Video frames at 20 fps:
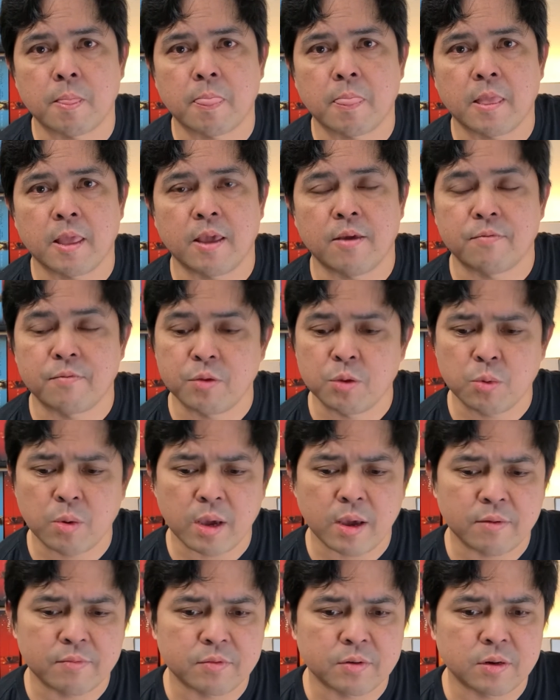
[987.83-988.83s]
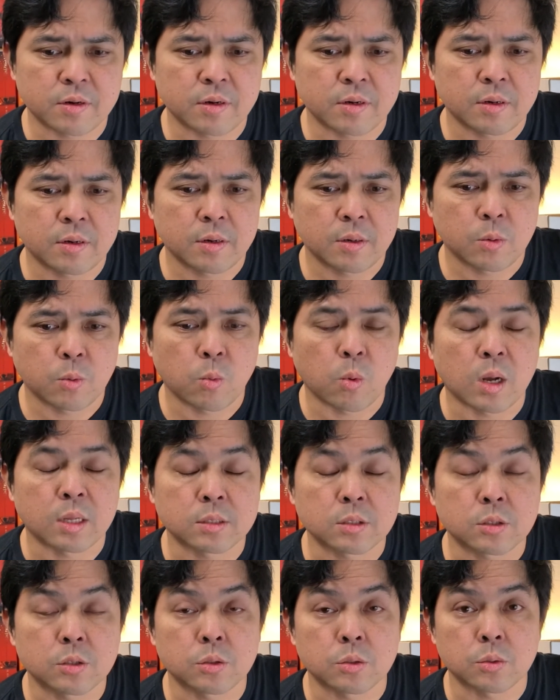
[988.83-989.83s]
If you ever want
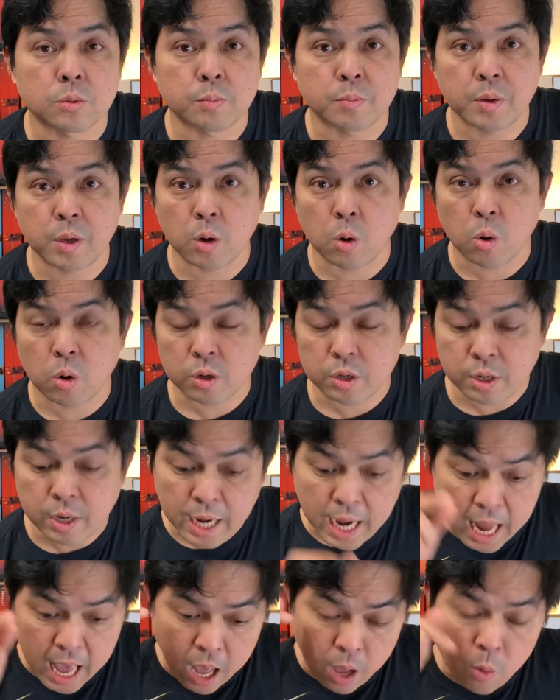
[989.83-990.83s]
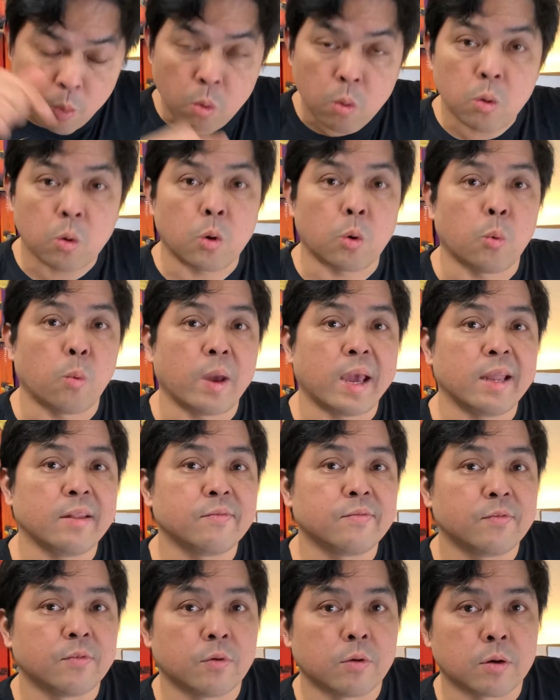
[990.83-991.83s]
to pre-order now or wait
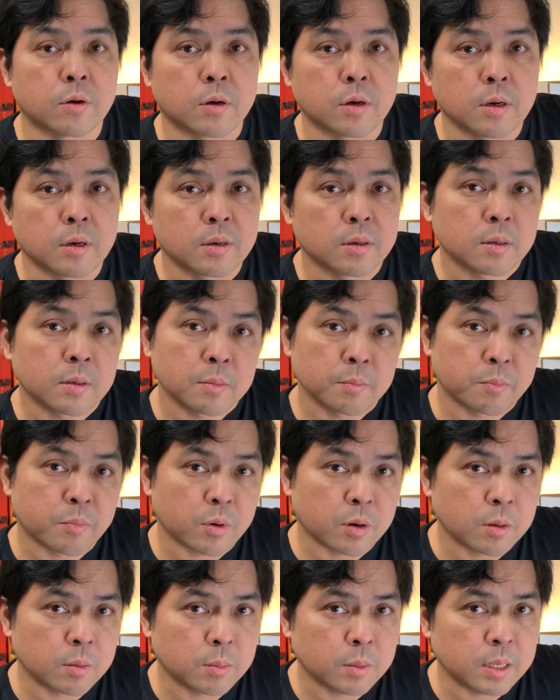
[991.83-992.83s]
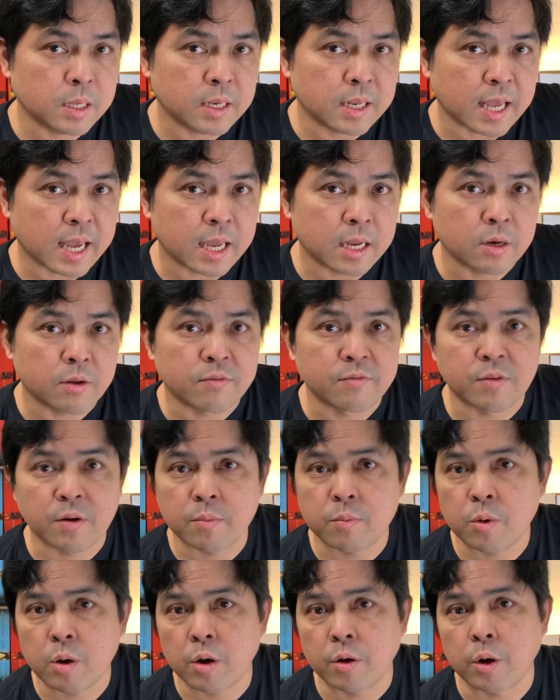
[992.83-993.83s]
for probably the end of
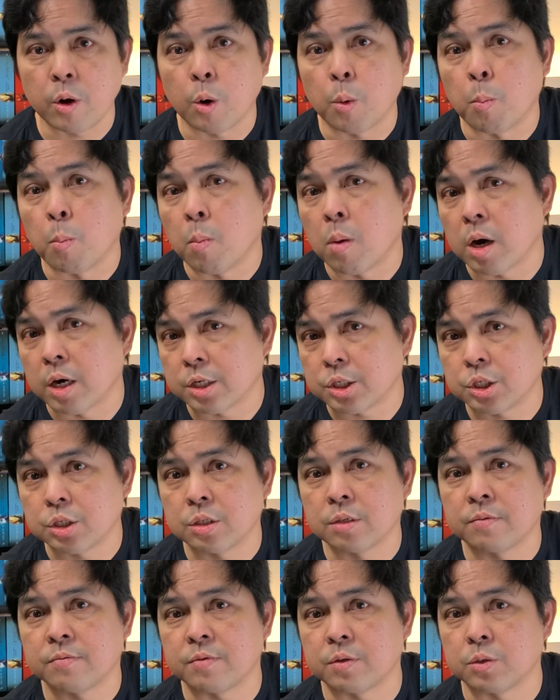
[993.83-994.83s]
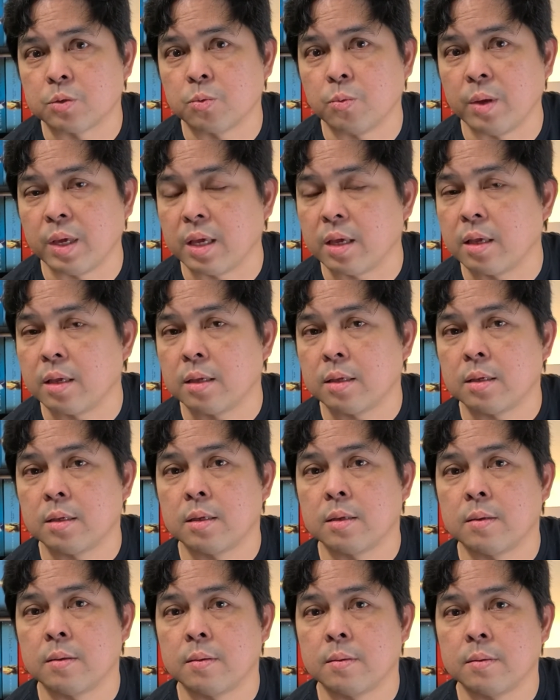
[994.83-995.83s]
February or March first week
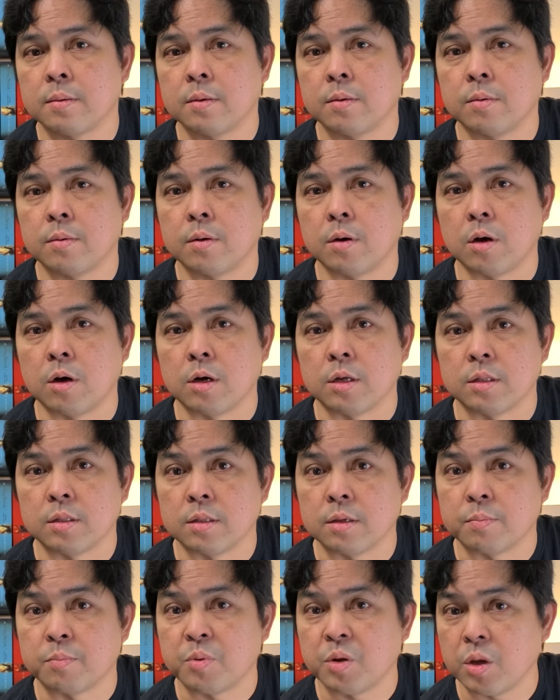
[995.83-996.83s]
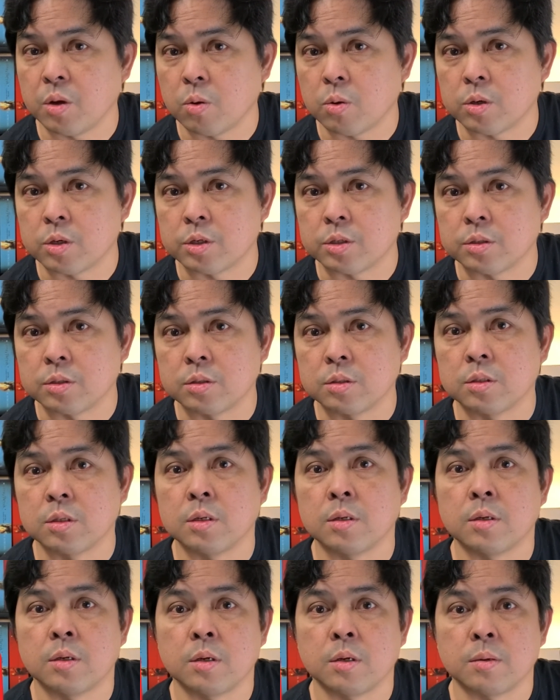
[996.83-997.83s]
on the pre-orders,
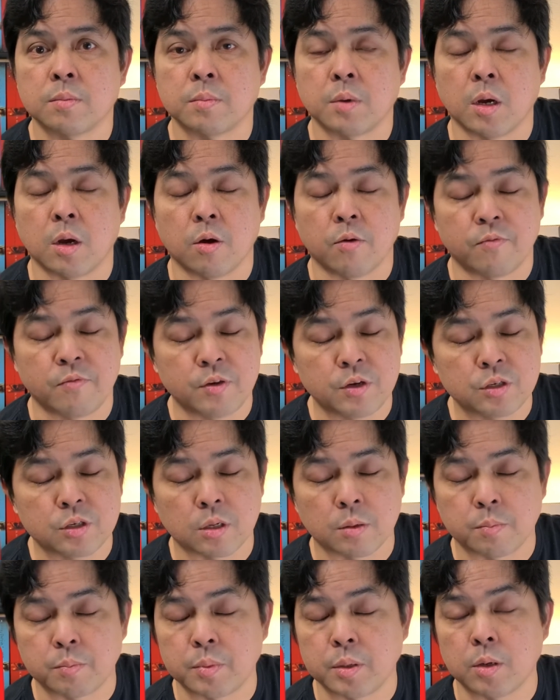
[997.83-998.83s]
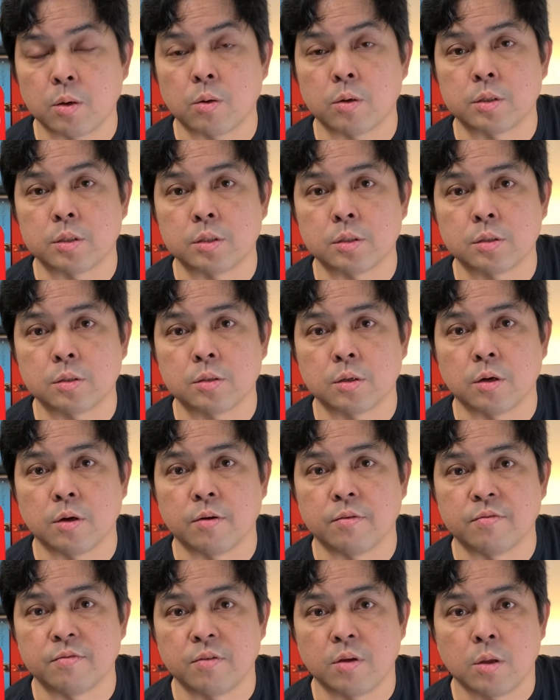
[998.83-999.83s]
official pre-orders
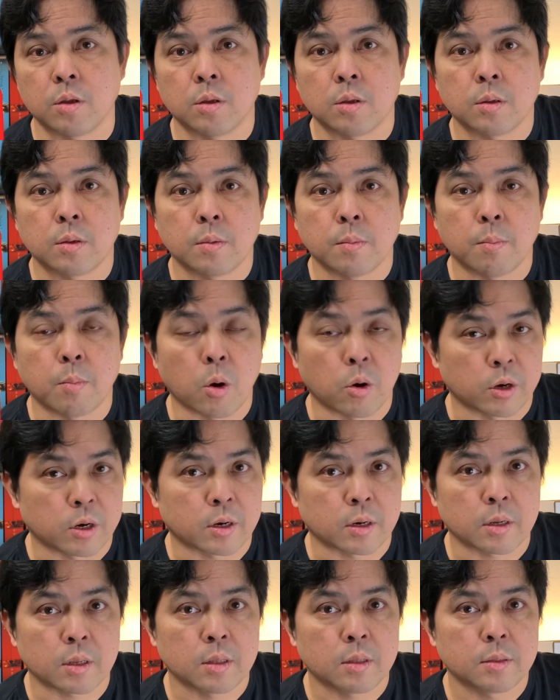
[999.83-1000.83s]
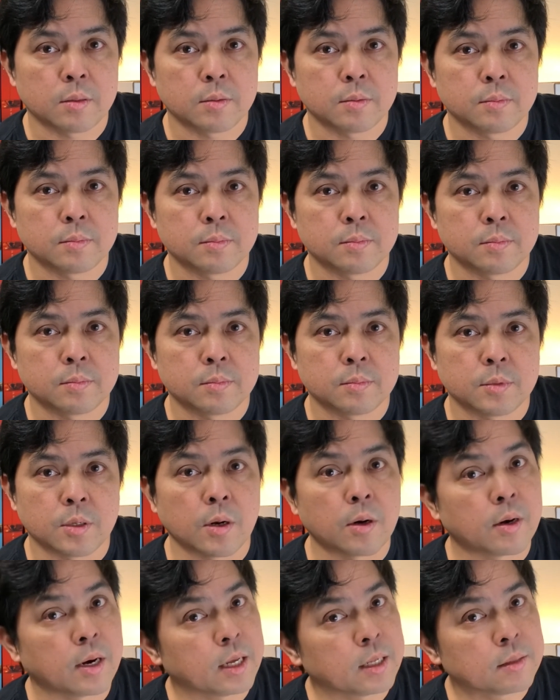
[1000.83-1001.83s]
of Monarch. All
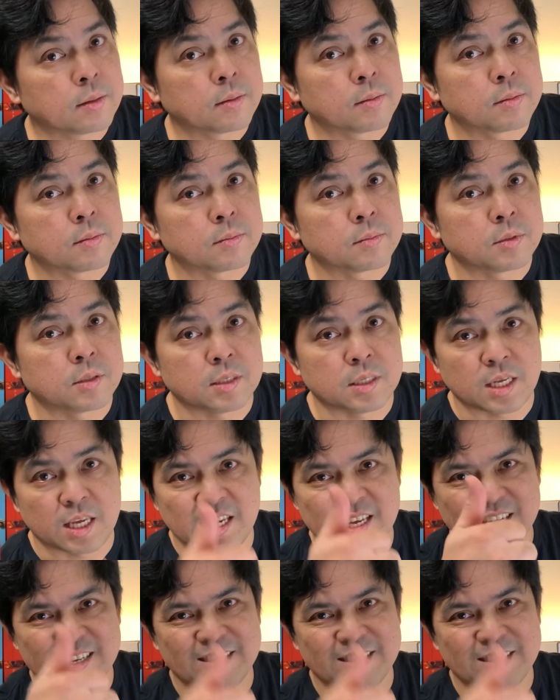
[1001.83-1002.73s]
right, see ya.